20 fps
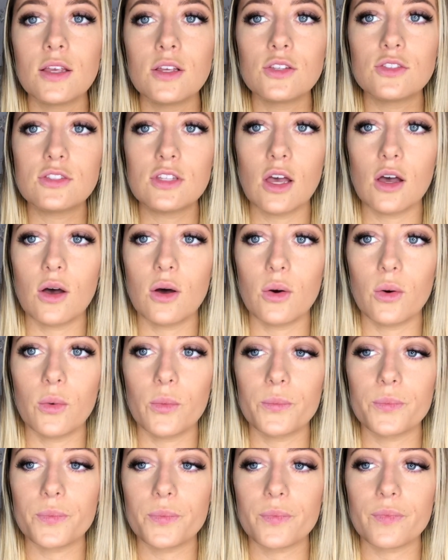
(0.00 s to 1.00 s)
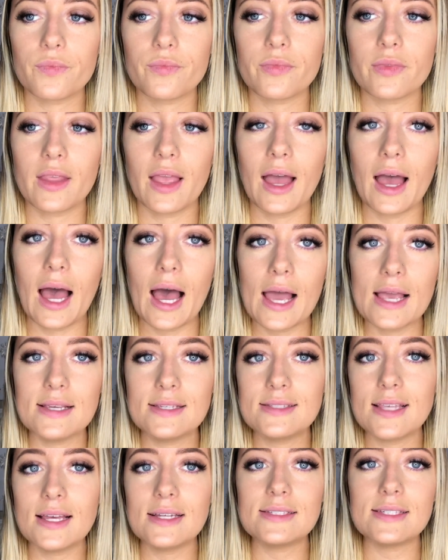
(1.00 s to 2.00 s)
So I
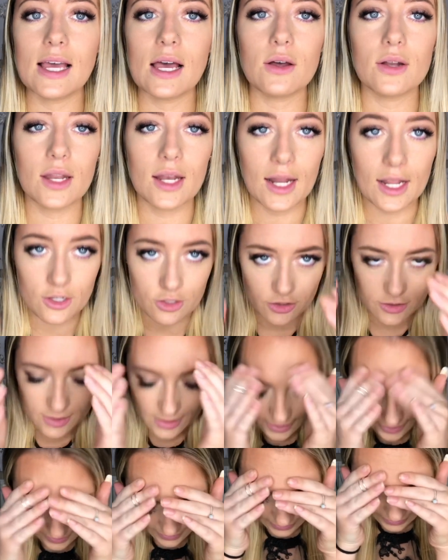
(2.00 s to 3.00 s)
sat down and I just like